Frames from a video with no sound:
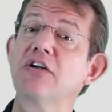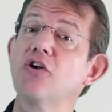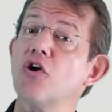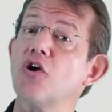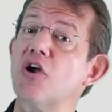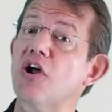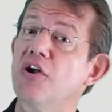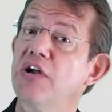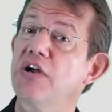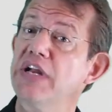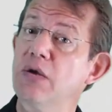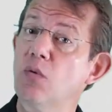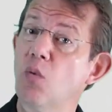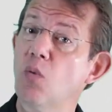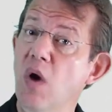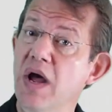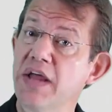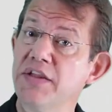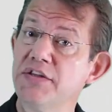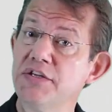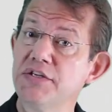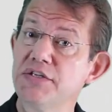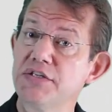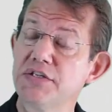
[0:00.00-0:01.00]
not only
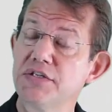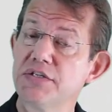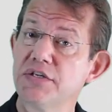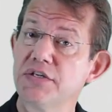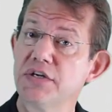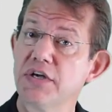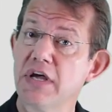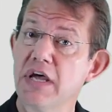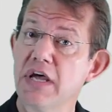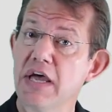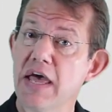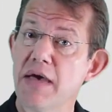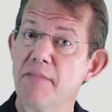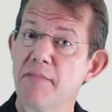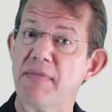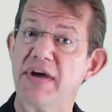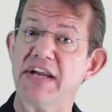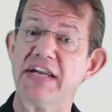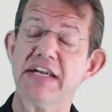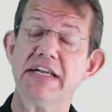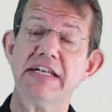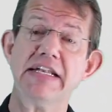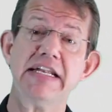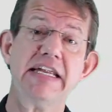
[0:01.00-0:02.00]
once, but
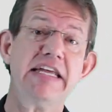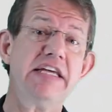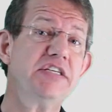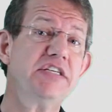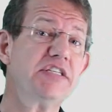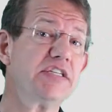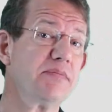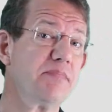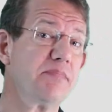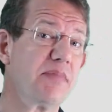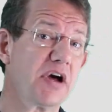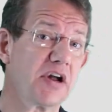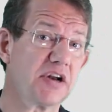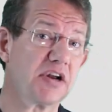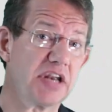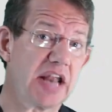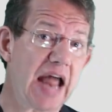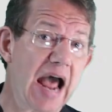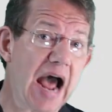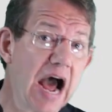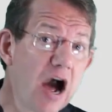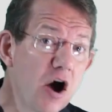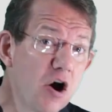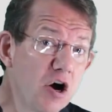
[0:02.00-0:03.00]
at least about an
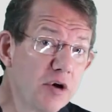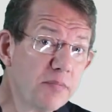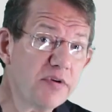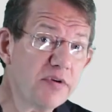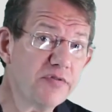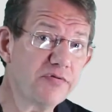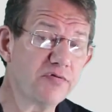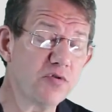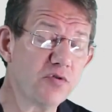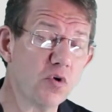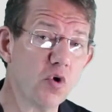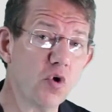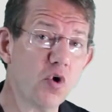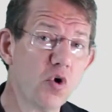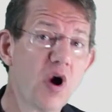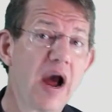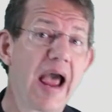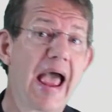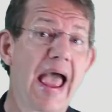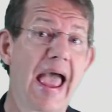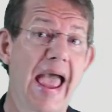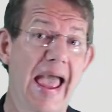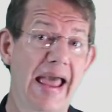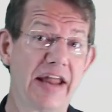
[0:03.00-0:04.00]
hour before
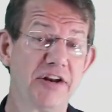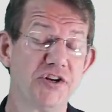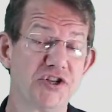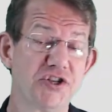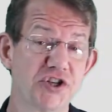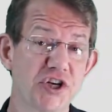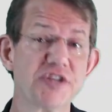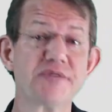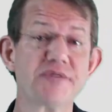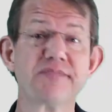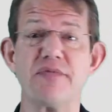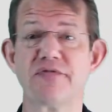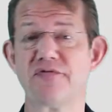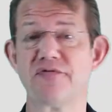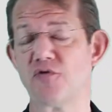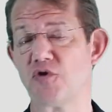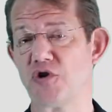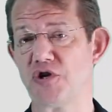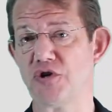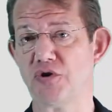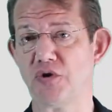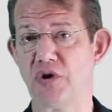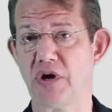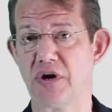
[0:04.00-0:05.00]
and just before
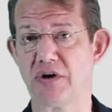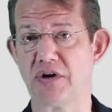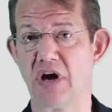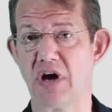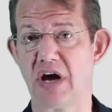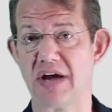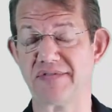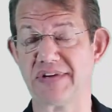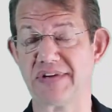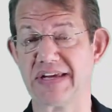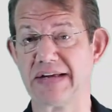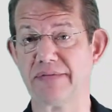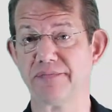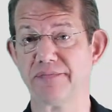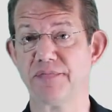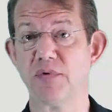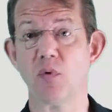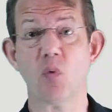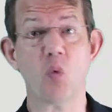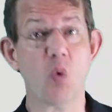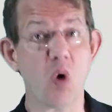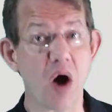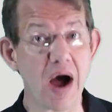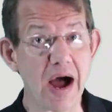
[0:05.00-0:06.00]
you go diving.
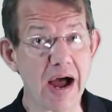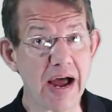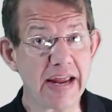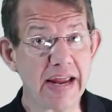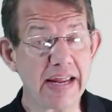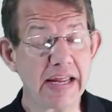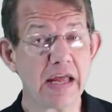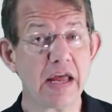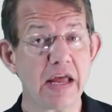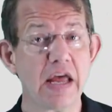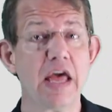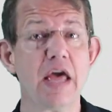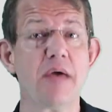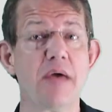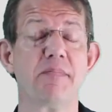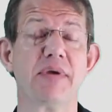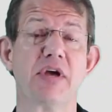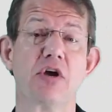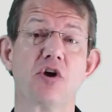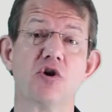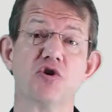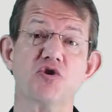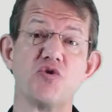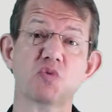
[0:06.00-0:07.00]
Why?
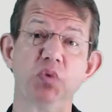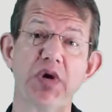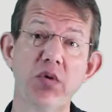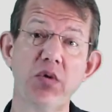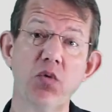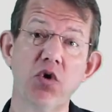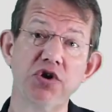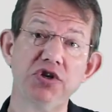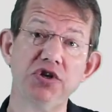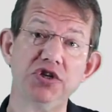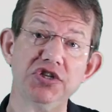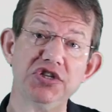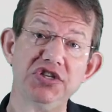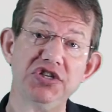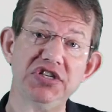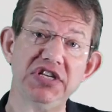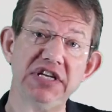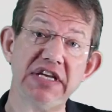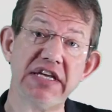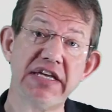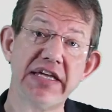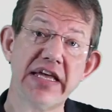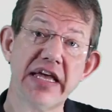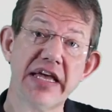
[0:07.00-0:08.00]
Because we want to
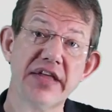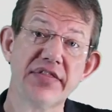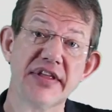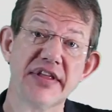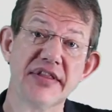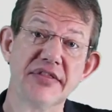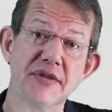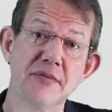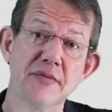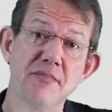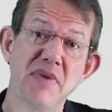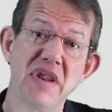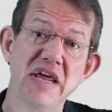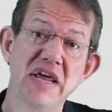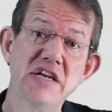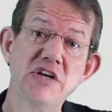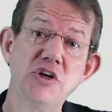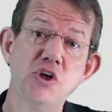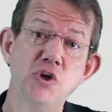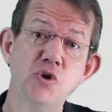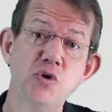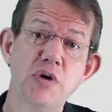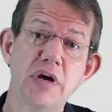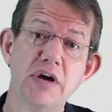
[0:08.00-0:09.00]
see that the blood
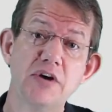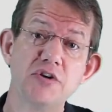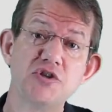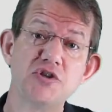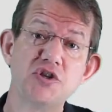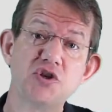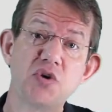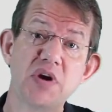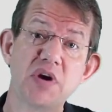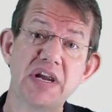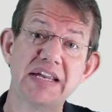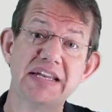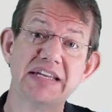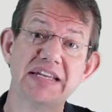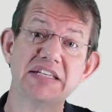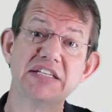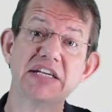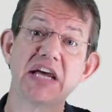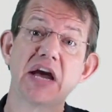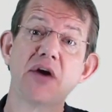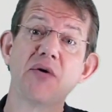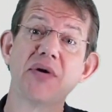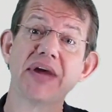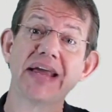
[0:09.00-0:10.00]
glucose trend is
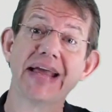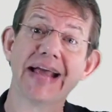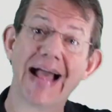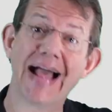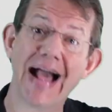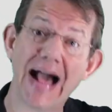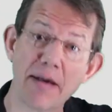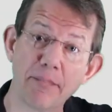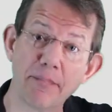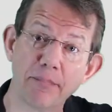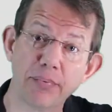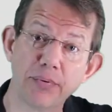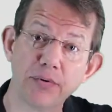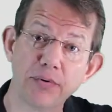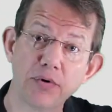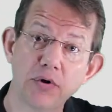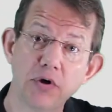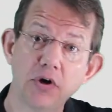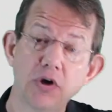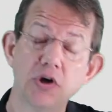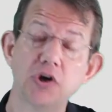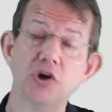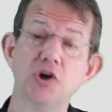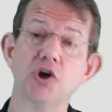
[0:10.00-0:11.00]
going up,
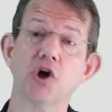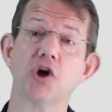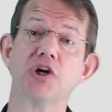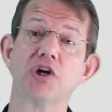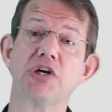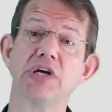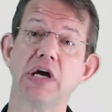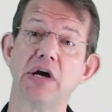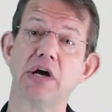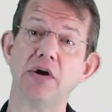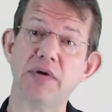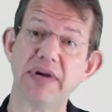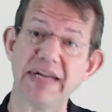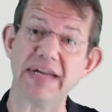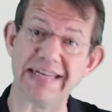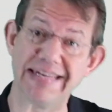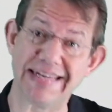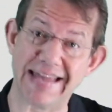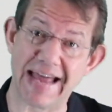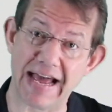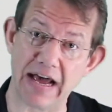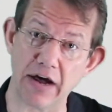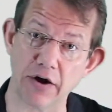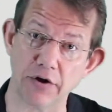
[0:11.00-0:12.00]
not going
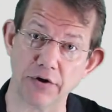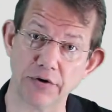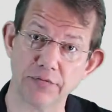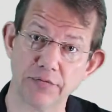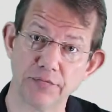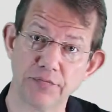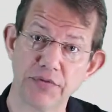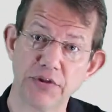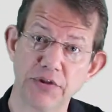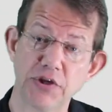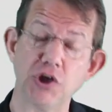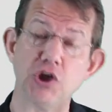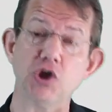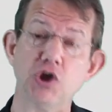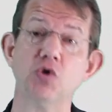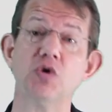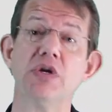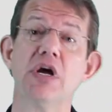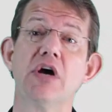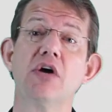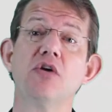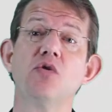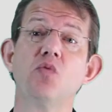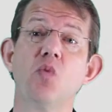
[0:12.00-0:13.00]
down. You
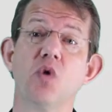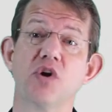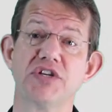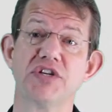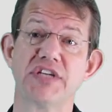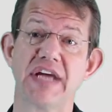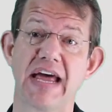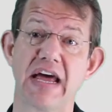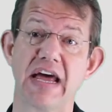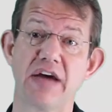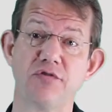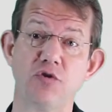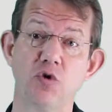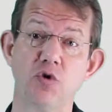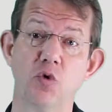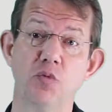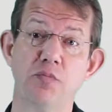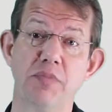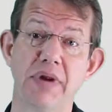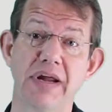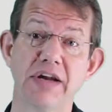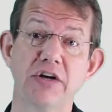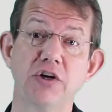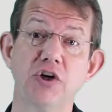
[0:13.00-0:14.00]
don't want to have your
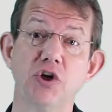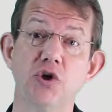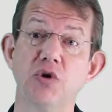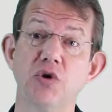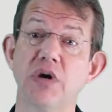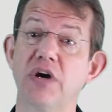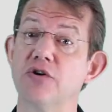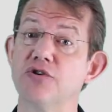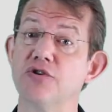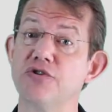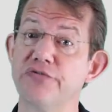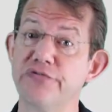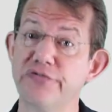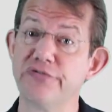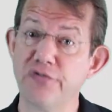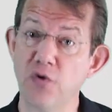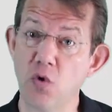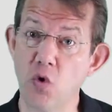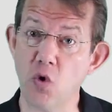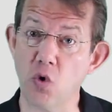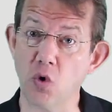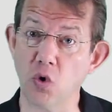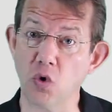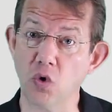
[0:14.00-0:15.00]
blood glucose
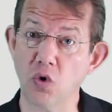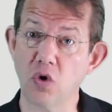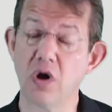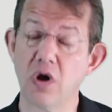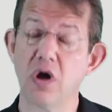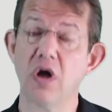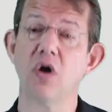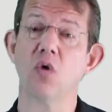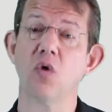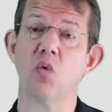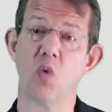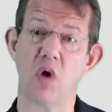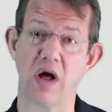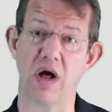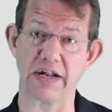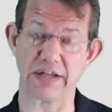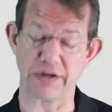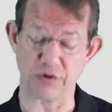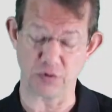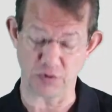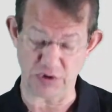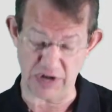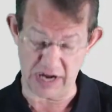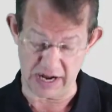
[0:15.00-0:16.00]
fall while
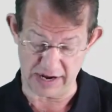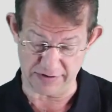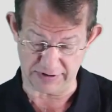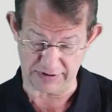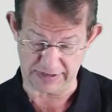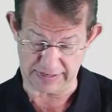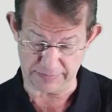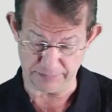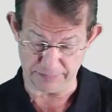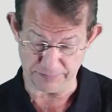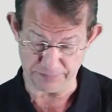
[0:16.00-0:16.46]
you're diving.